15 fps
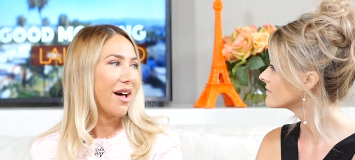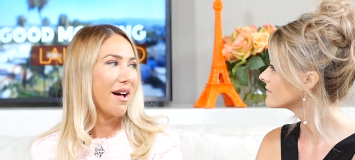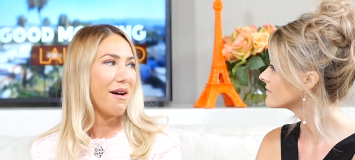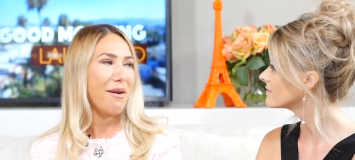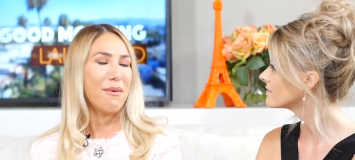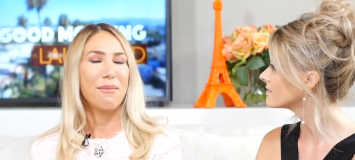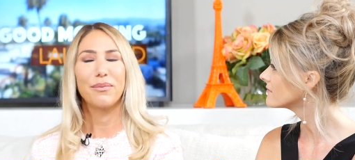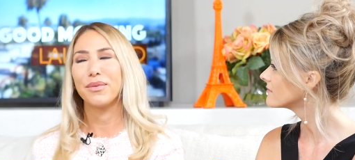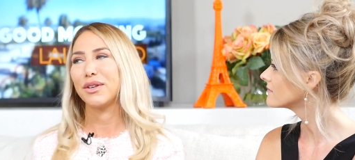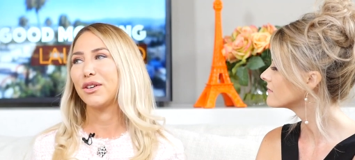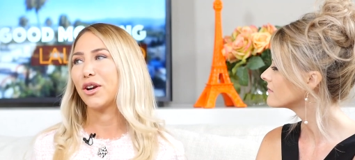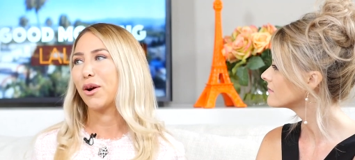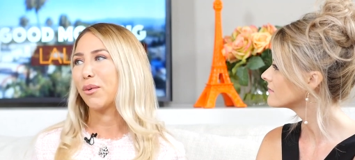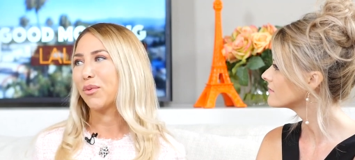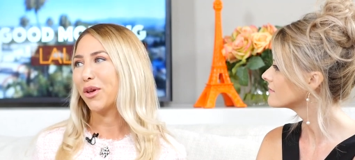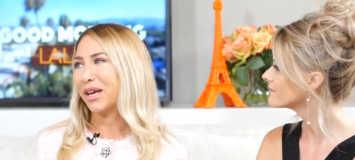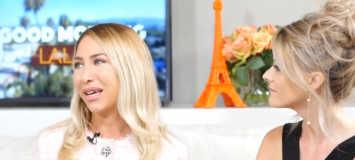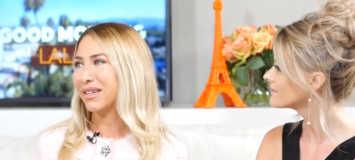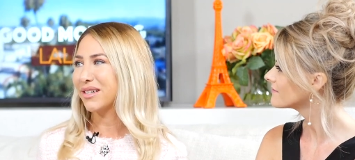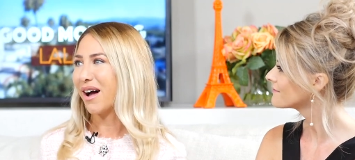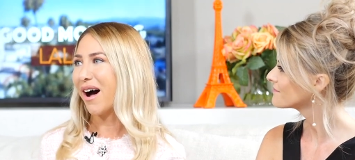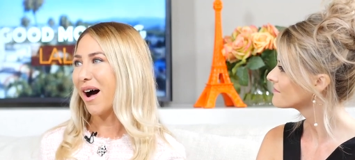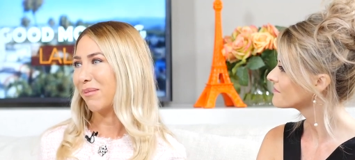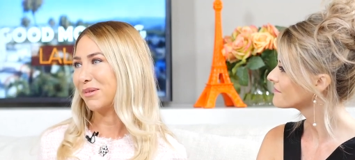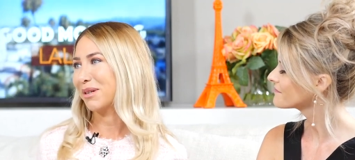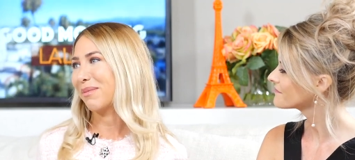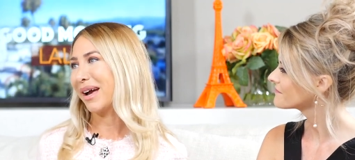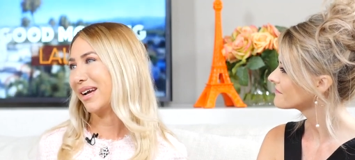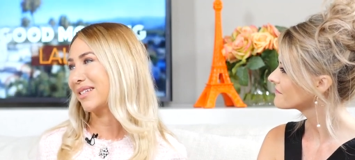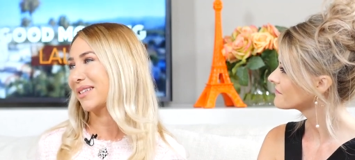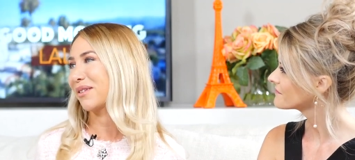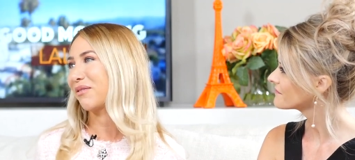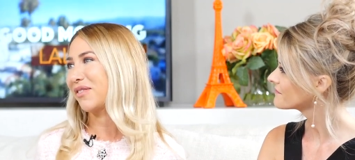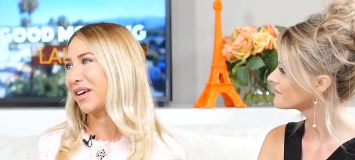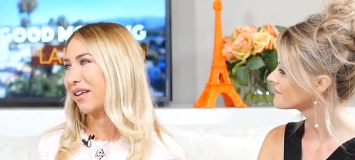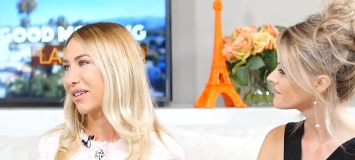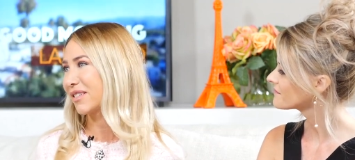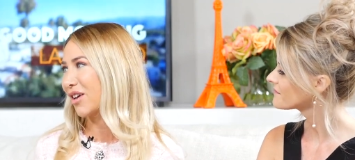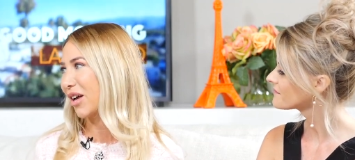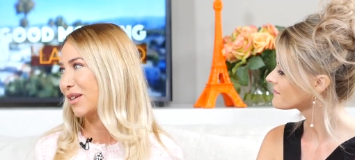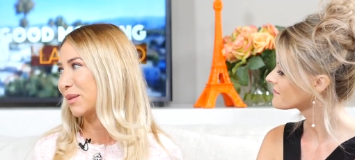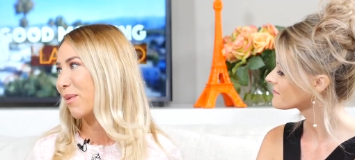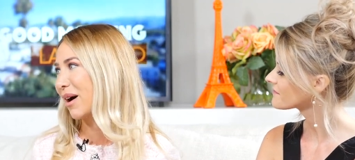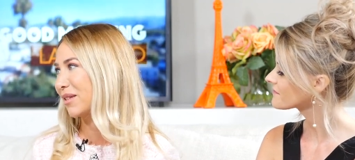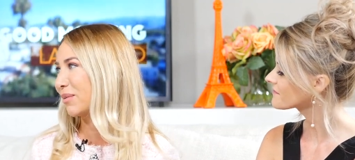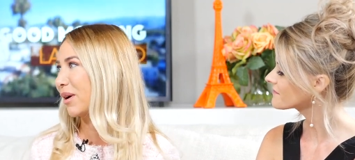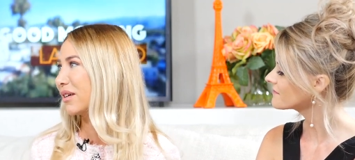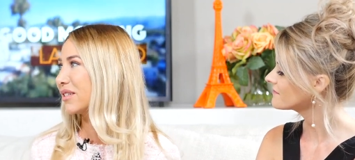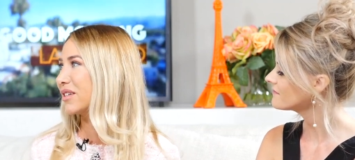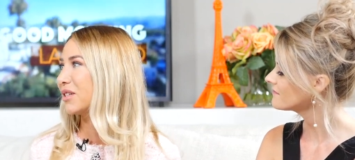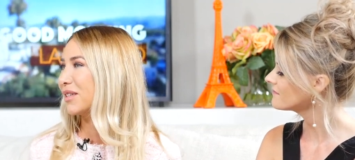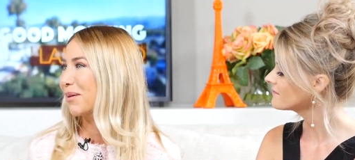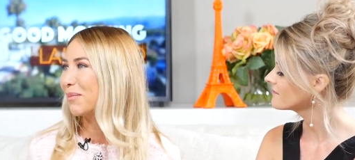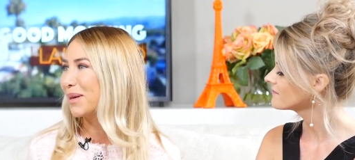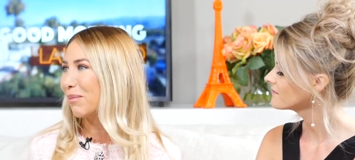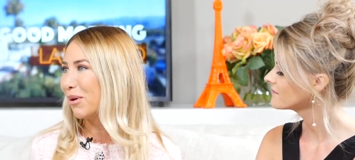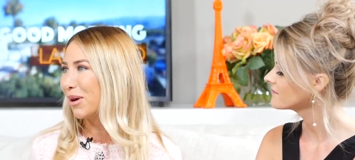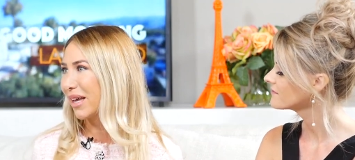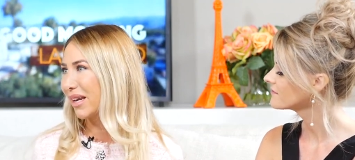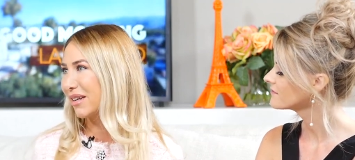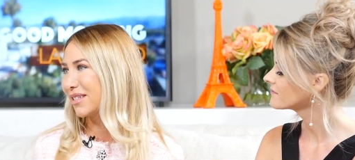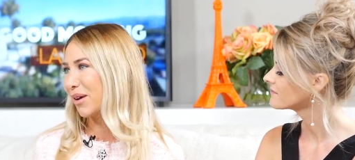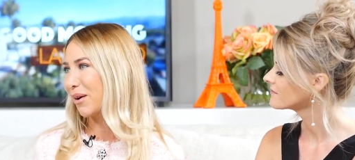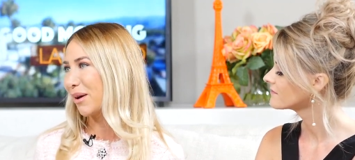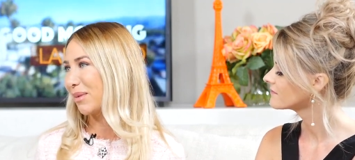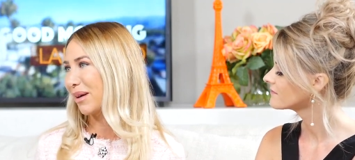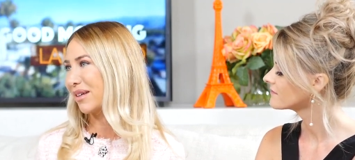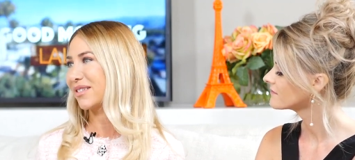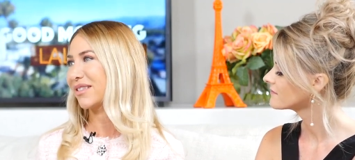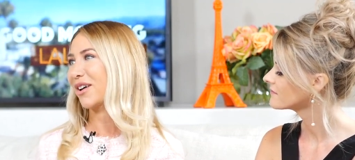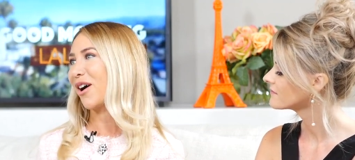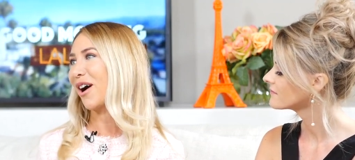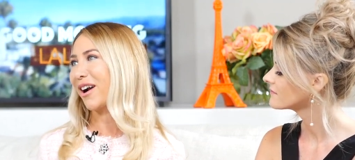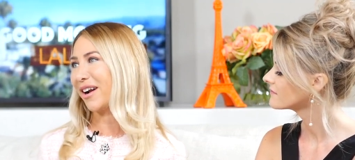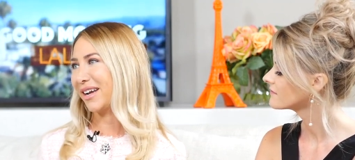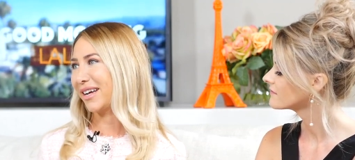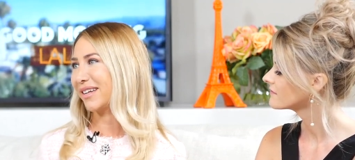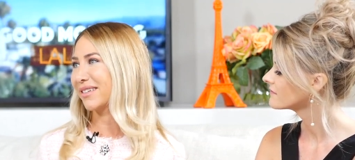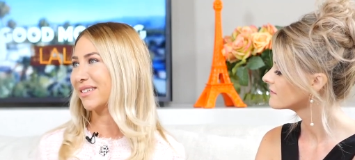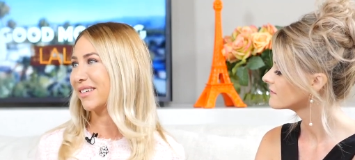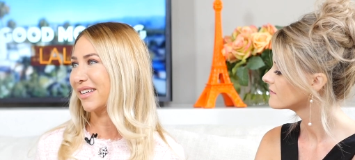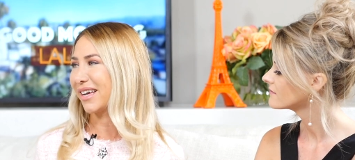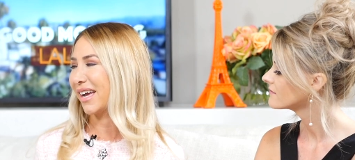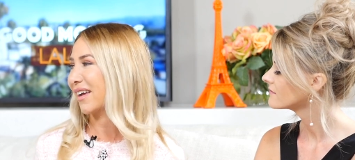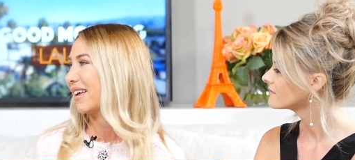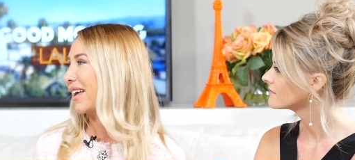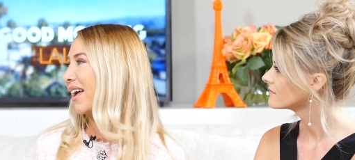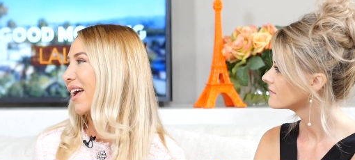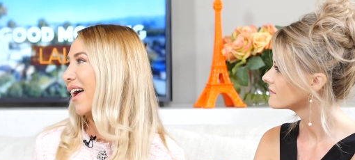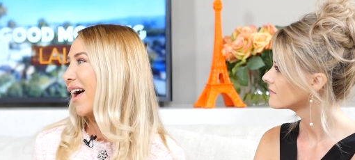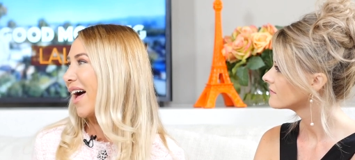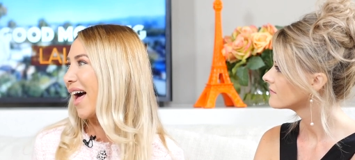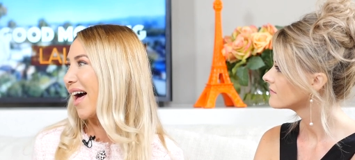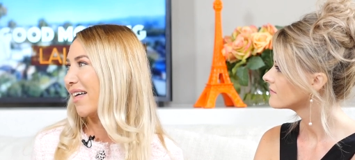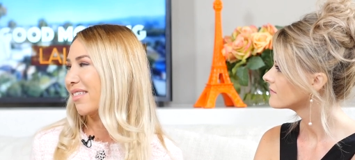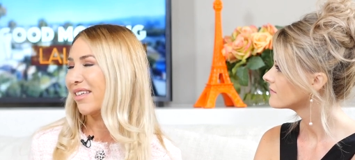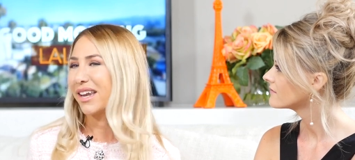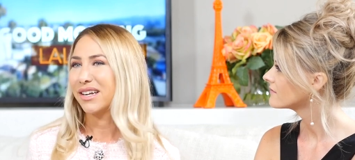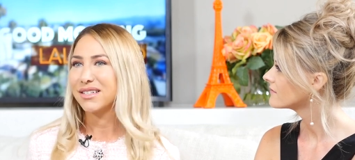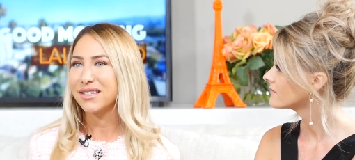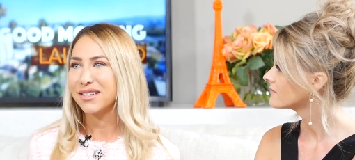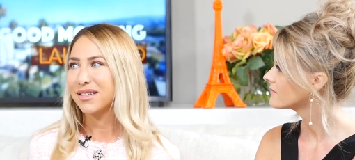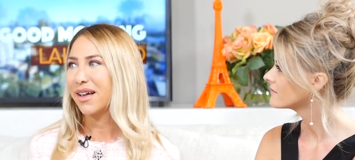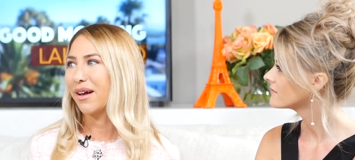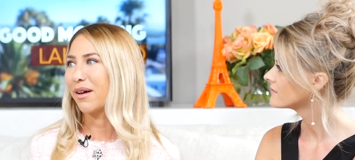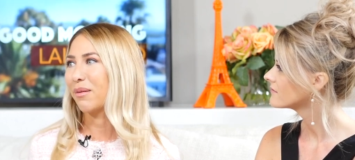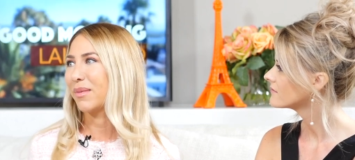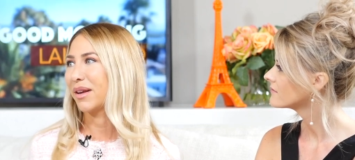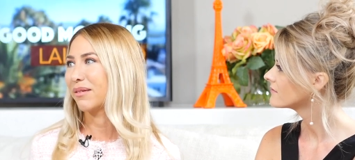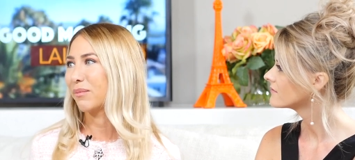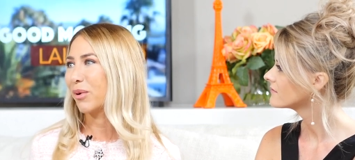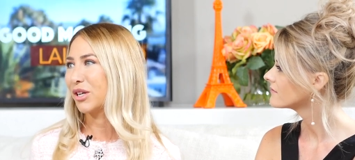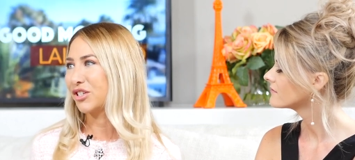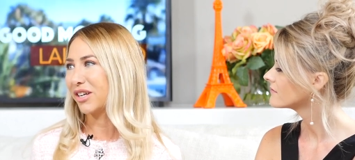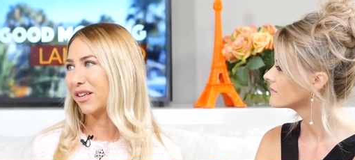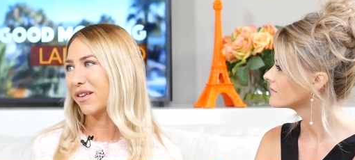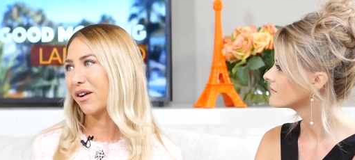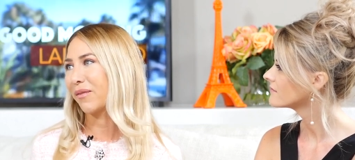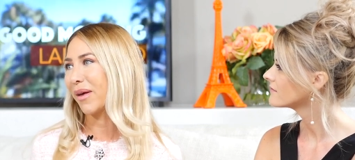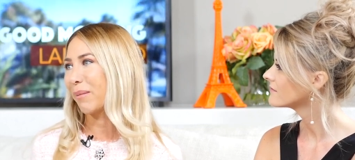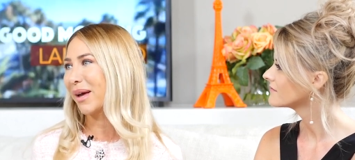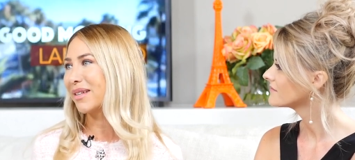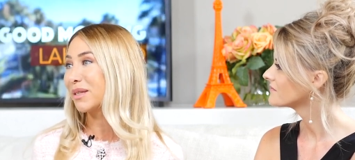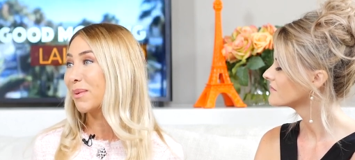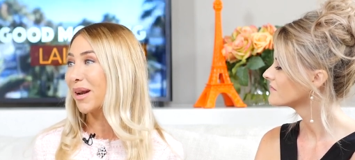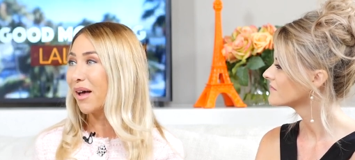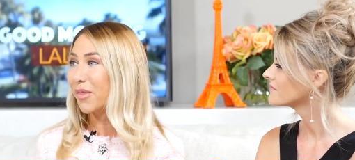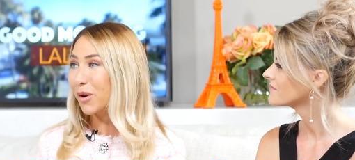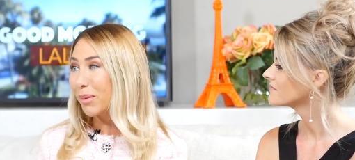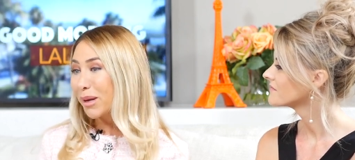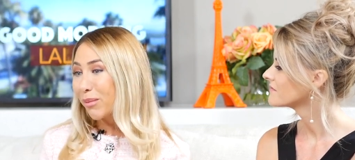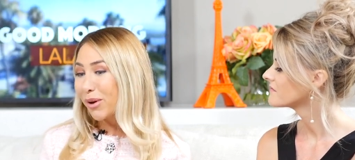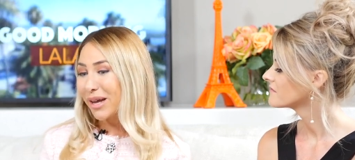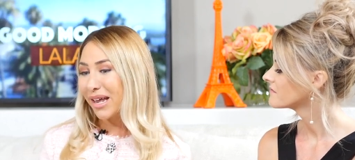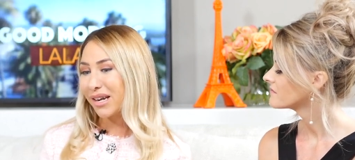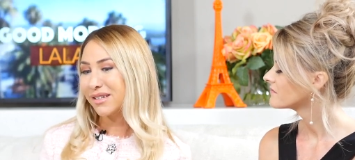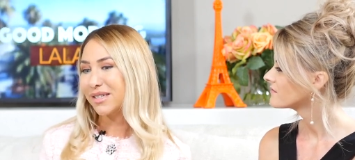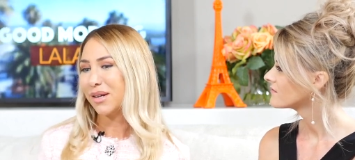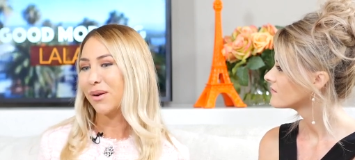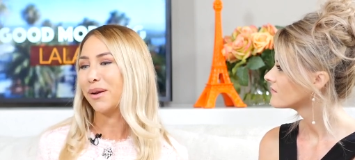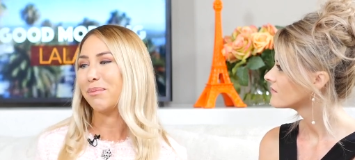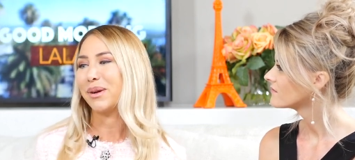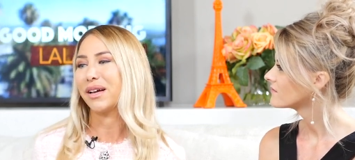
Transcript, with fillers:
Speaker 1: um, you're looking to optimize and feel as good as possible. So some people get into it because they're already into like athleticism and pushing their limits, but other people mm-hmm. get into it